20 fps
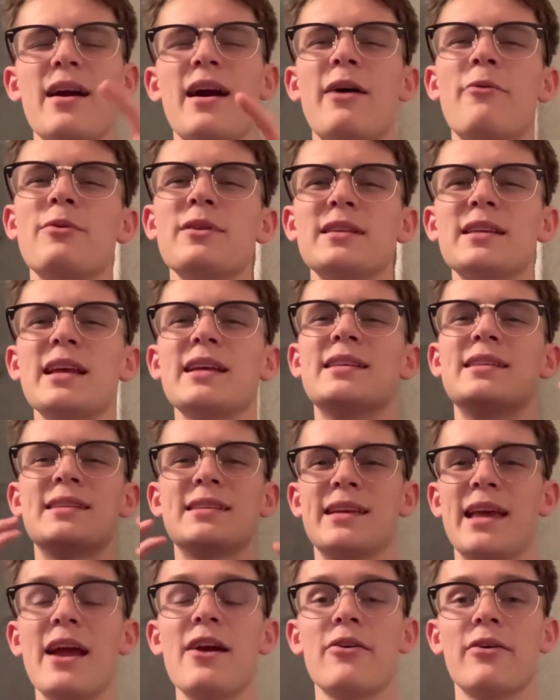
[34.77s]
I wouldn't say
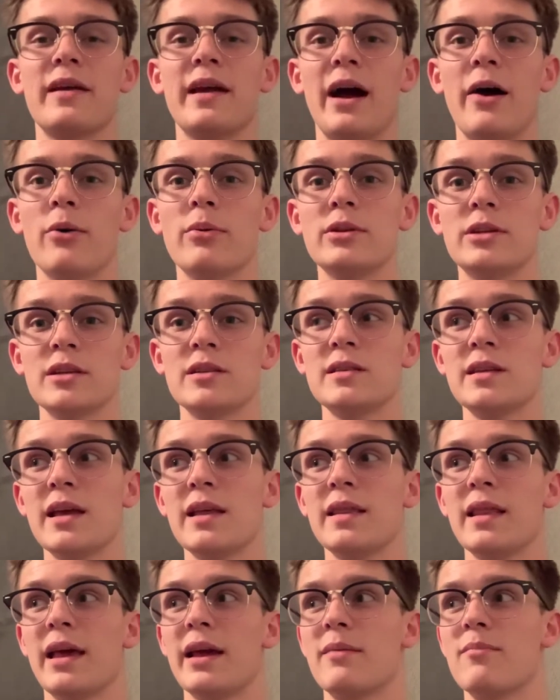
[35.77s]
scary. I would just say
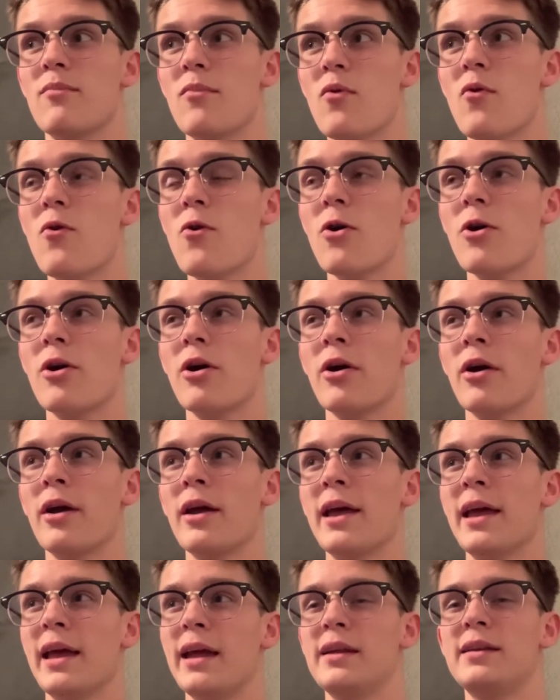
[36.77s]
like more
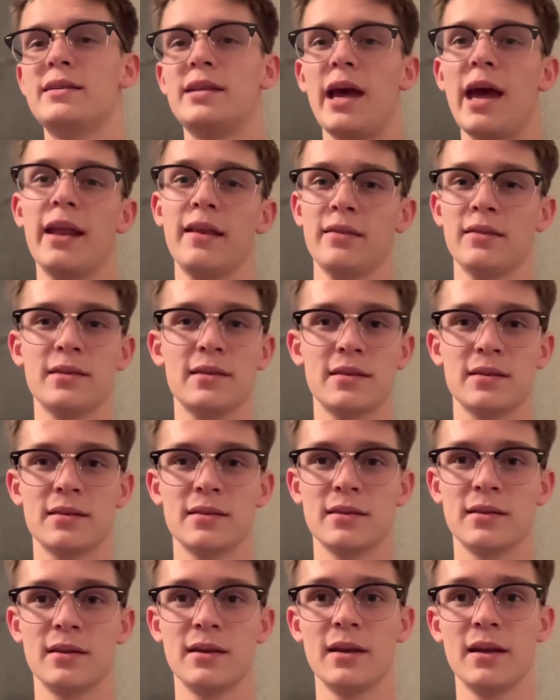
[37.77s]
intense
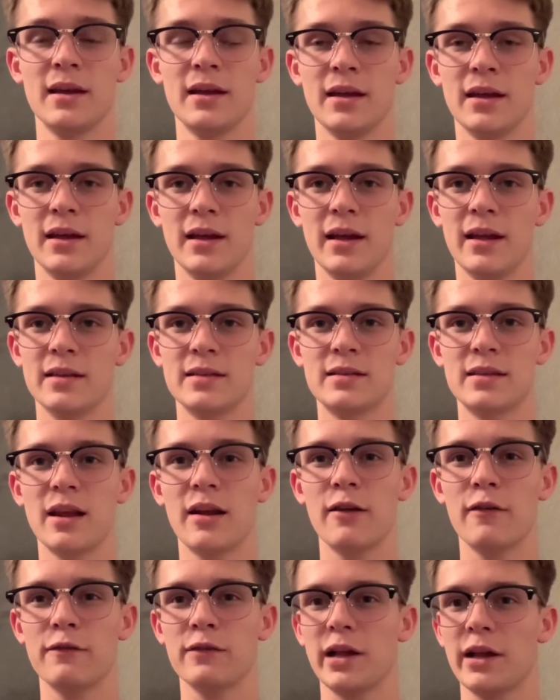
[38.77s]
instead
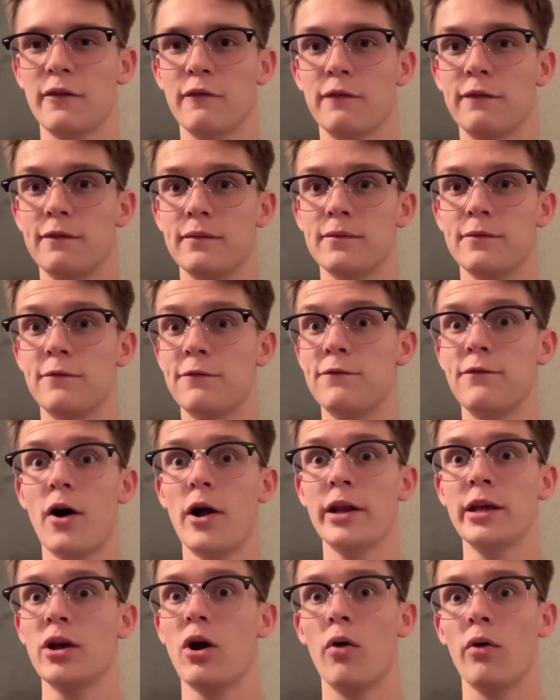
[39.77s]
of like
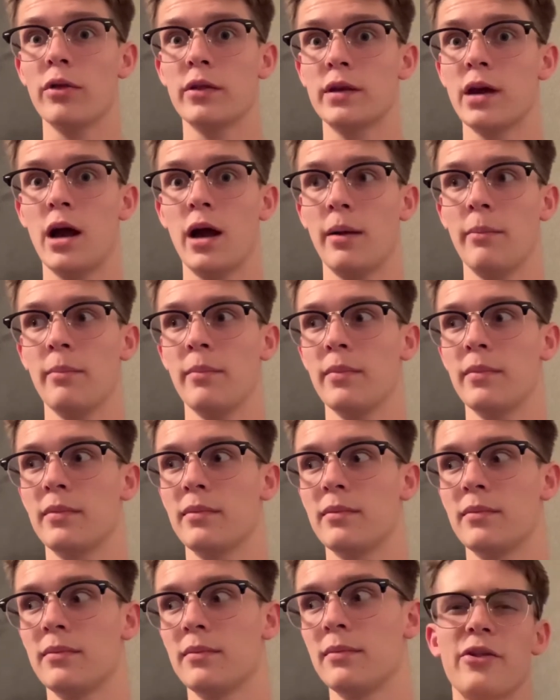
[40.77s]
funny all the time.
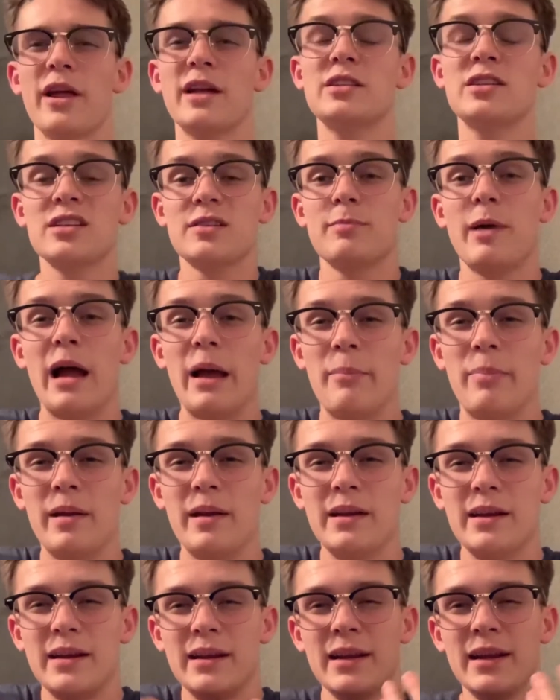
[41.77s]
Well, that's just my
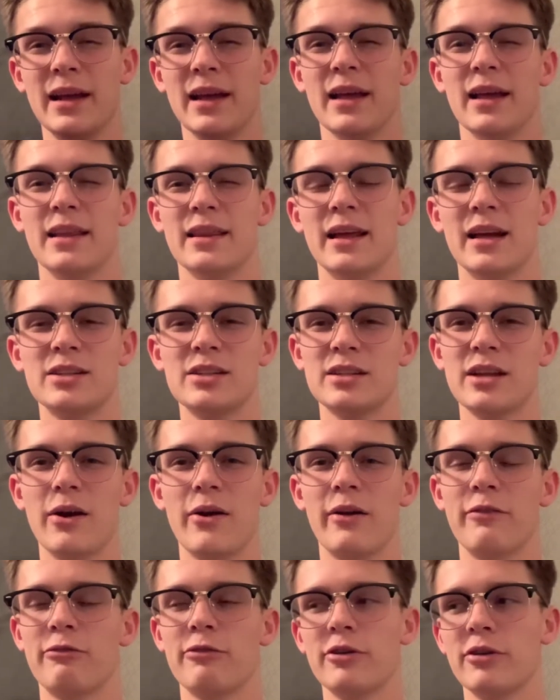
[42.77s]
opinion. That's just how
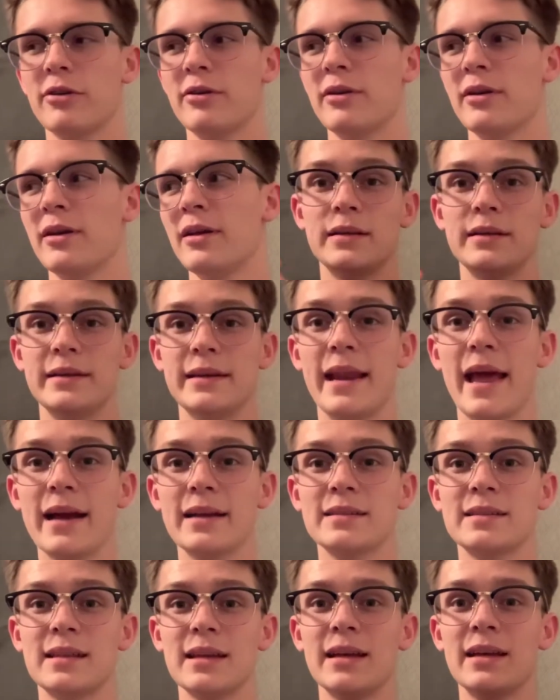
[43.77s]
I feel.
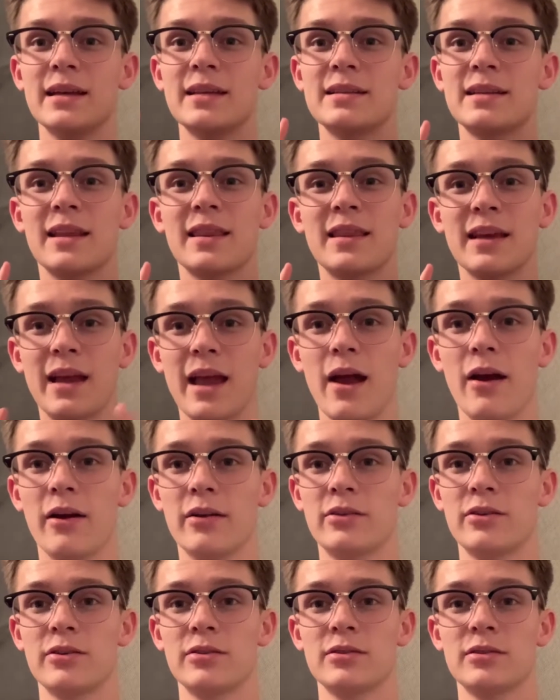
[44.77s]
Next is the
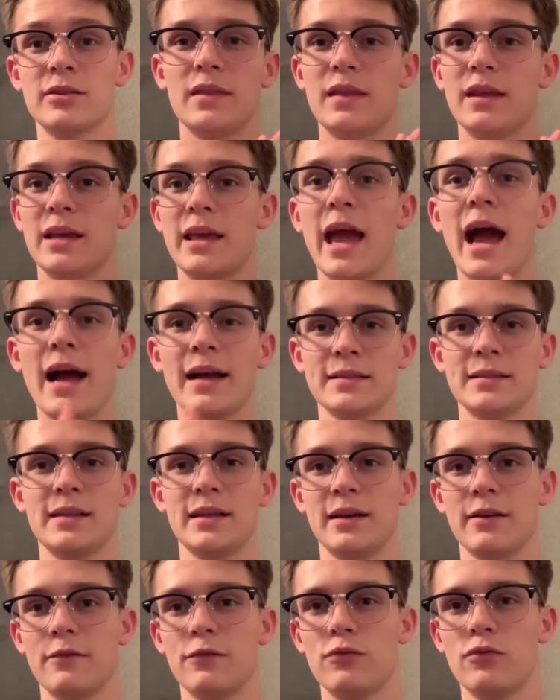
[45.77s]
characters, the
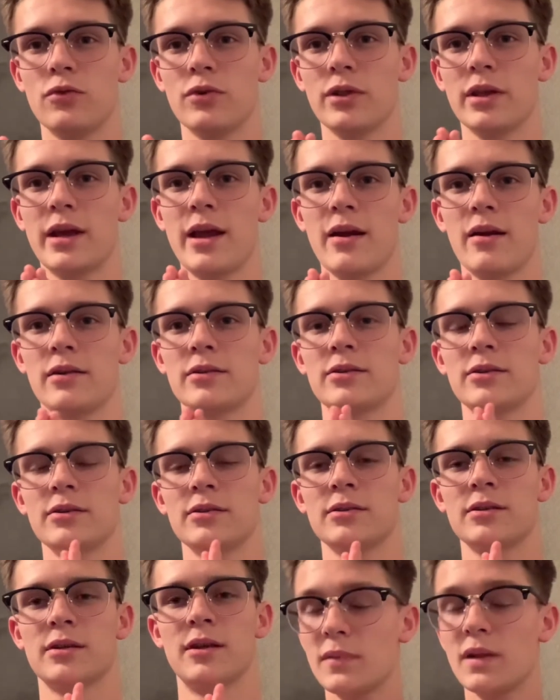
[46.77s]
casting for the
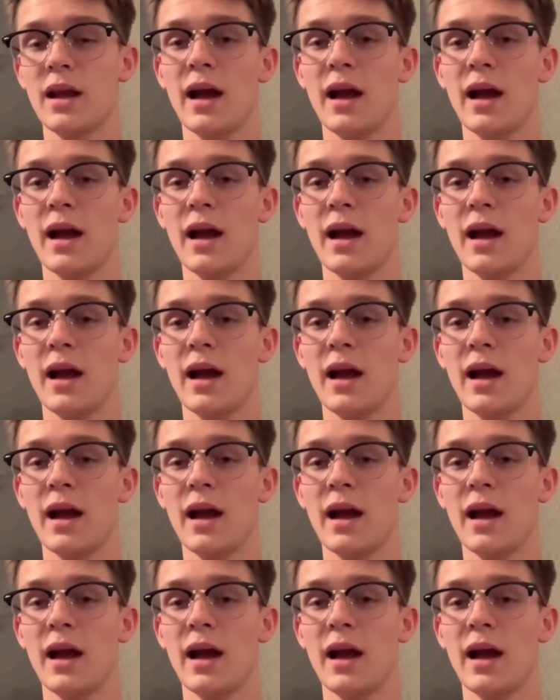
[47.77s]
characters.